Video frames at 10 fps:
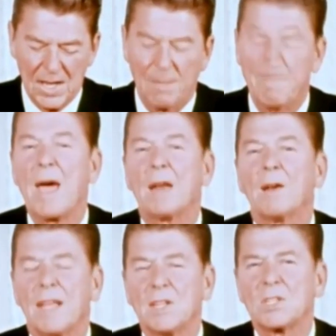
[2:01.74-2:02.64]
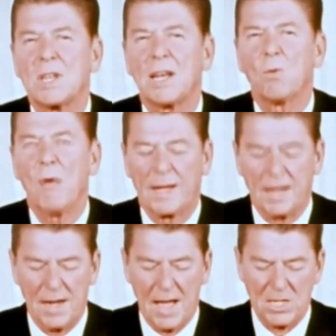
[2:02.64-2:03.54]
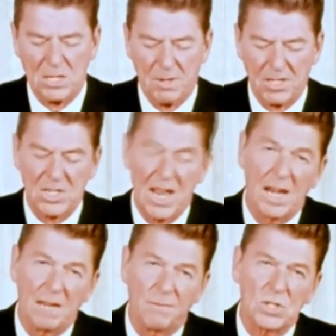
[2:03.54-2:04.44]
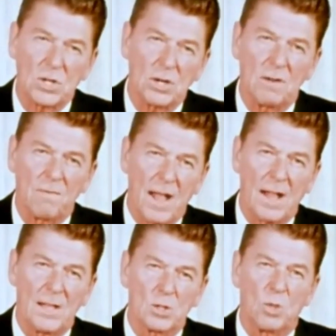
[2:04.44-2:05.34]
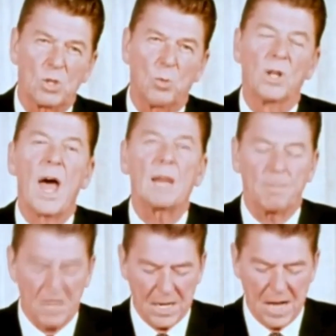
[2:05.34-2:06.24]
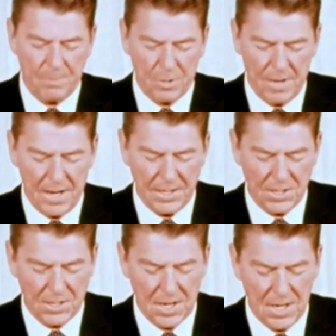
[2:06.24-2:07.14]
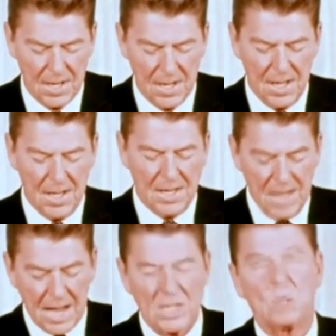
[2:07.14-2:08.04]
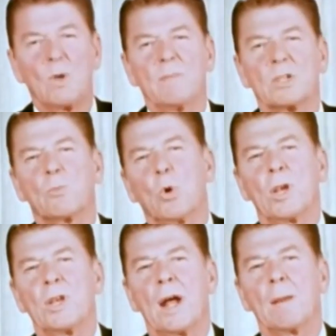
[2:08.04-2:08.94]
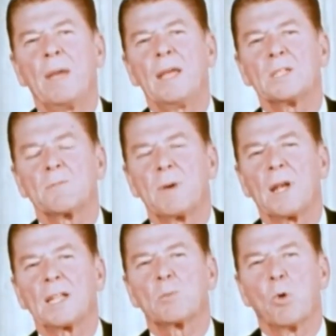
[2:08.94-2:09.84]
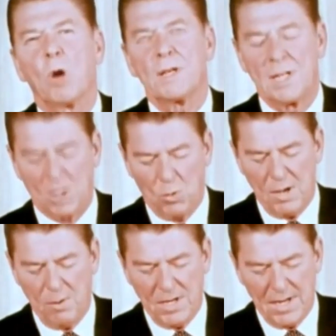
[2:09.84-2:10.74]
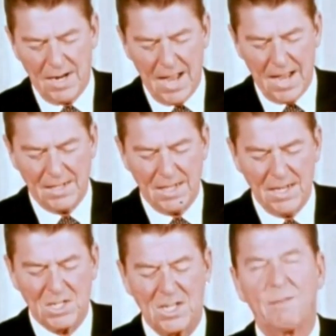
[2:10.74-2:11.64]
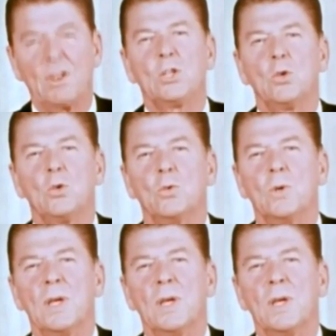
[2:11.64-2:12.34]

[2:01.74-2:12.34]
a banner instantly recognizable as standing for certain values which will not be compromised. Yes, we must broaden our base, but let's broaden it the way we did in 1972,